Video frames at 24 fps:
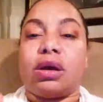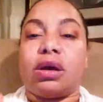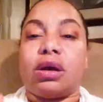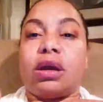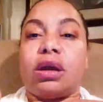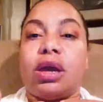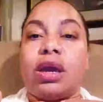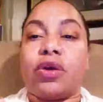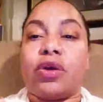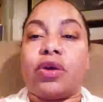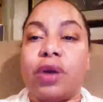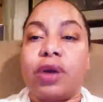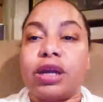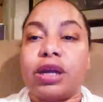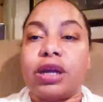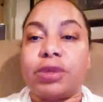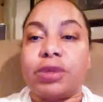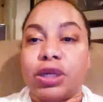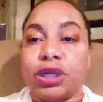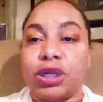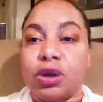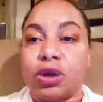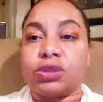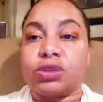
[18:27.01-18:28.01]
incredibly
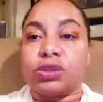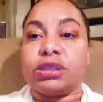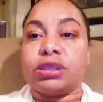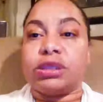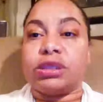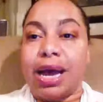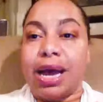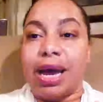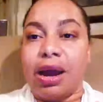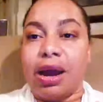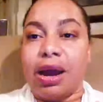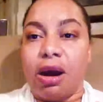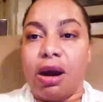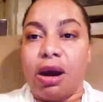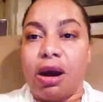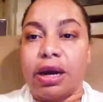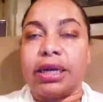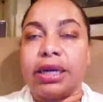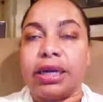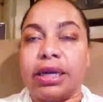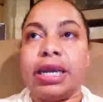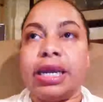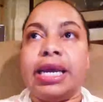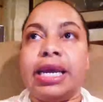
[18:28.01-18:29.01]
close to my heart,
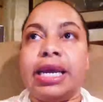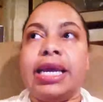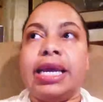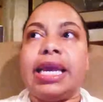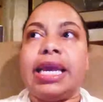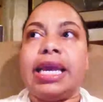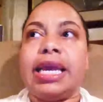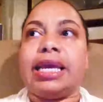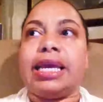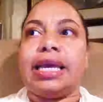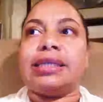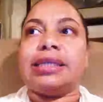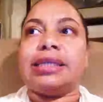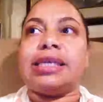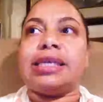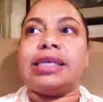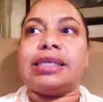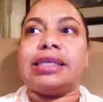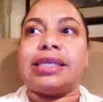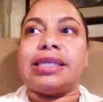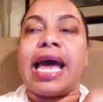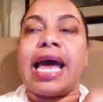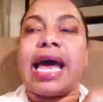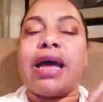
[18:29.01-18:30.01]
is
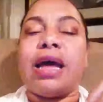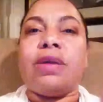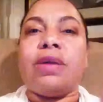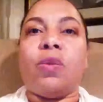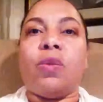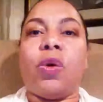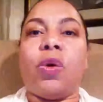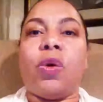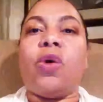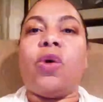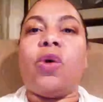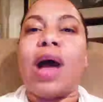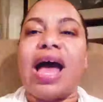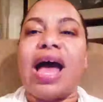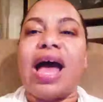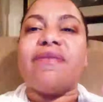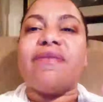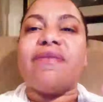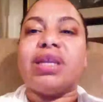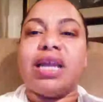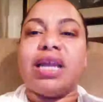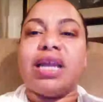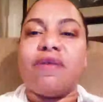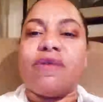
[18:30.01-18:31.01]
that we'll have a
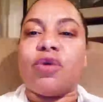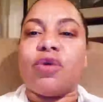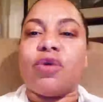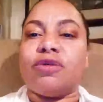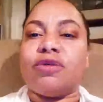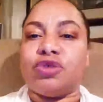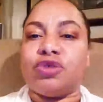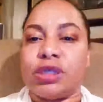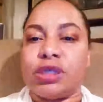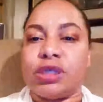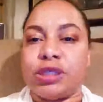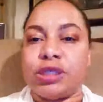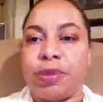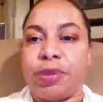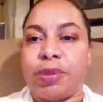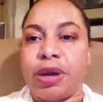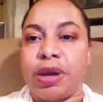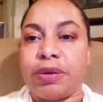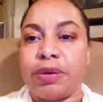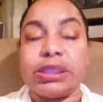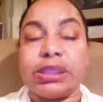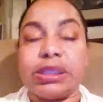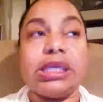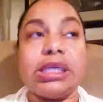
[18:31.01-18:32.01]
level of
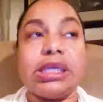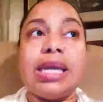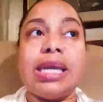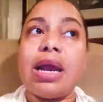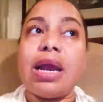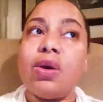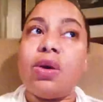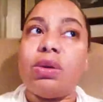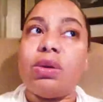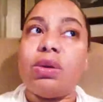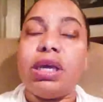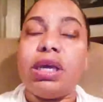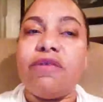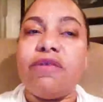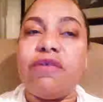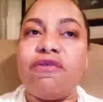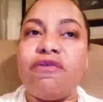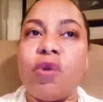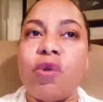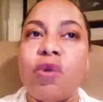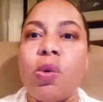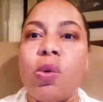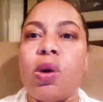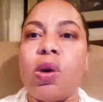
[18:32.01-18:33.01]
transparency, not only
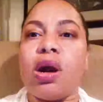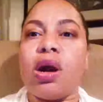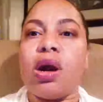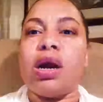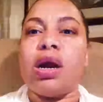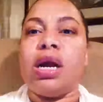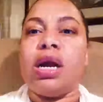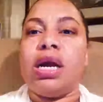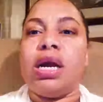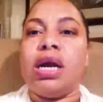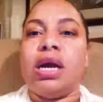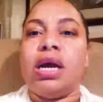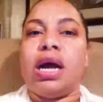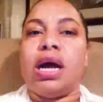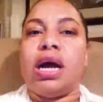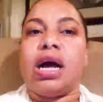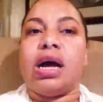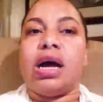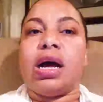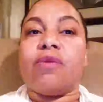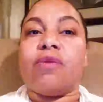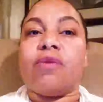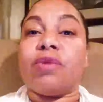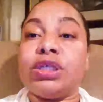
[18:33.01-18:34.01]
for
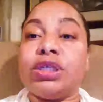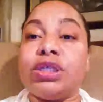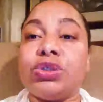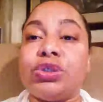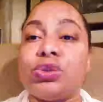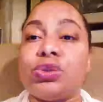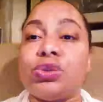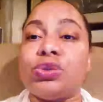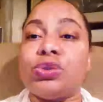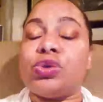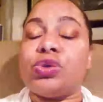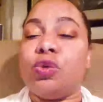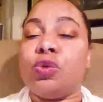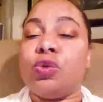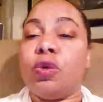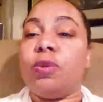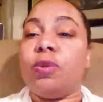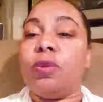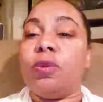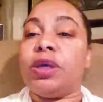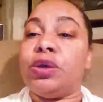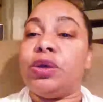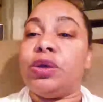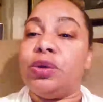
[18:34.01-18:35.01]
renters who will be
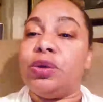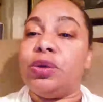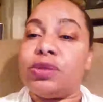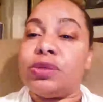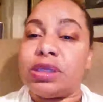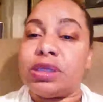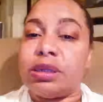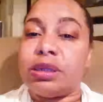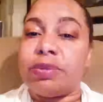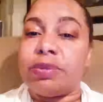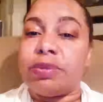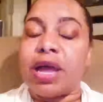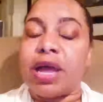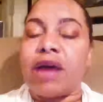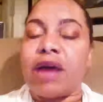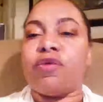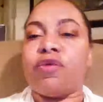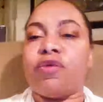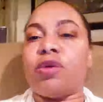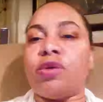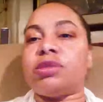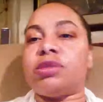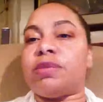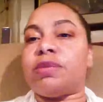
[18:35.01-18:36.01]
using the platform
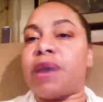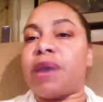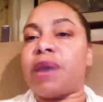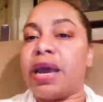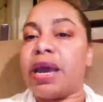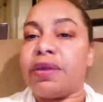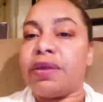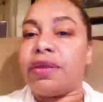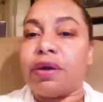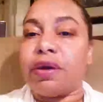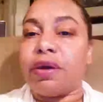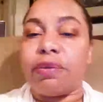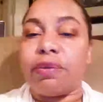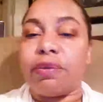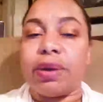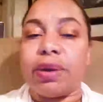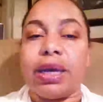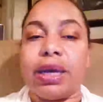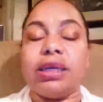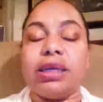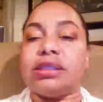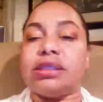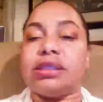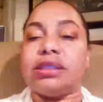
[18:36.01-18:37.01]
to pay their rent
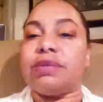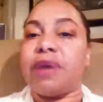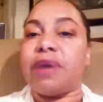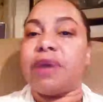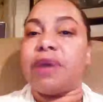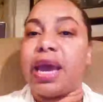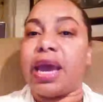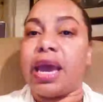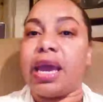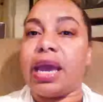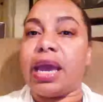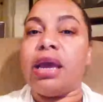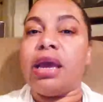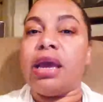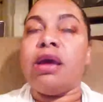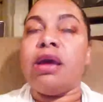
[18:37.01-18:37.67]
and to pay